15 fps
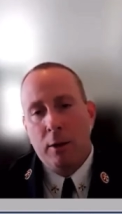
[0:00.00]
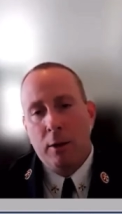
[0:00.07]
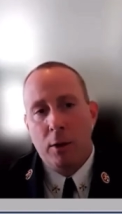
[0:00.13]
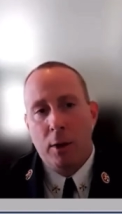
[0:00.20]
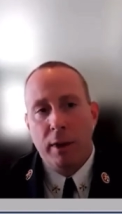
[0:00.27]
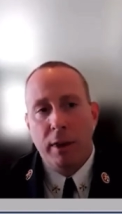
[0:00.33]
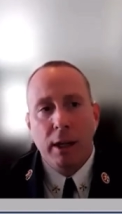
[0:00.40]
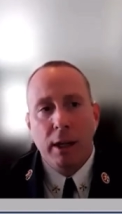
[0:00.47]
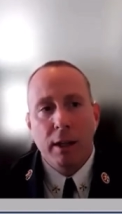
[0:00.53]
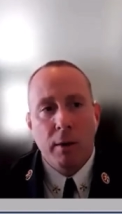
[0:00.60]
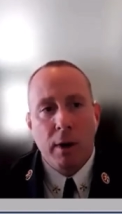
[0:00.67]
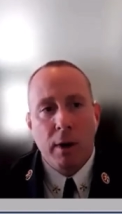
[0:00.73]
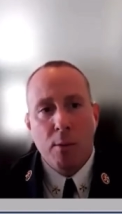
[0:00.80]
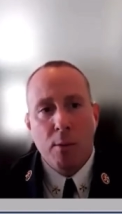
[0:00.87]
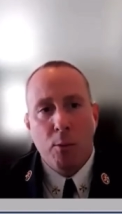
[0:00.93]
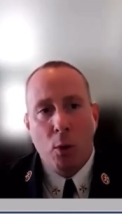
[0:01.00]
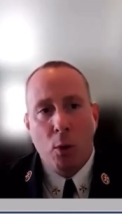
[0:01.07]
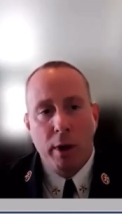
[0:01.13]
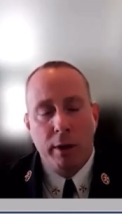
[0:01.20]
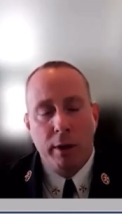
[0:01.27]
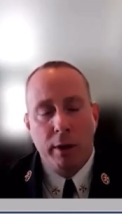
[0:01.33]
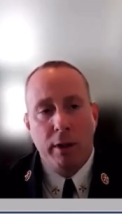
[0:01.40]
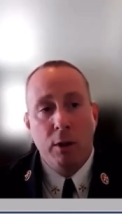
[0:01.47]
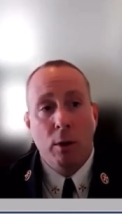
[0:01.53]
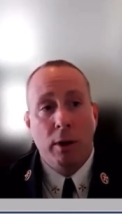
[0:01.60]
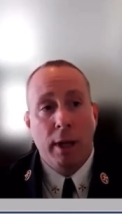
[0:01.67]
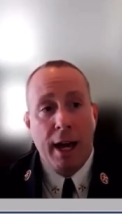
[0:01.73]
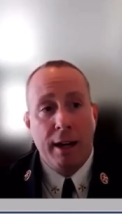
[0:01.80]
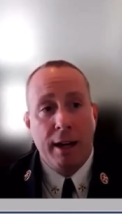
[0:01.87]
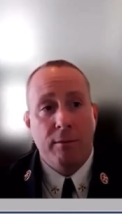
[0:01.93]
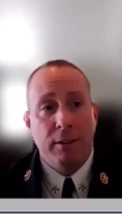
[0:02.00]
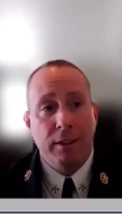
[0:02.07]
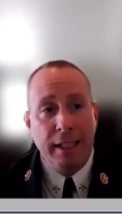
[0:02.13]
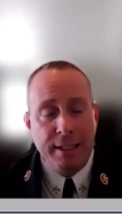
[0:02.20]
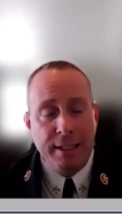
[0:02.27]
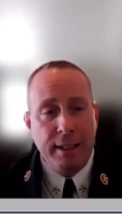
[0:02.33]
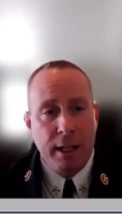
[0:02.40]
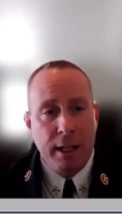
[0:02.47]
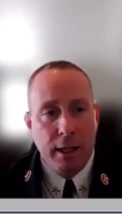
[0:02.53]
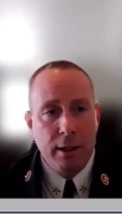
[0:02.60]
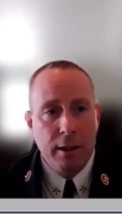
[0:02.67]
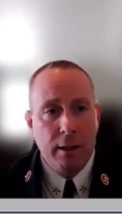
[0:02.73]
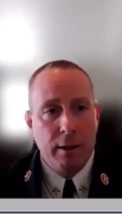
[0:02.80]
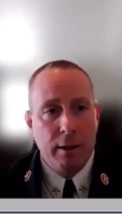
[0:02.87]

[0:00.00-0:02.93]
So I think it's very important to do a lot of listening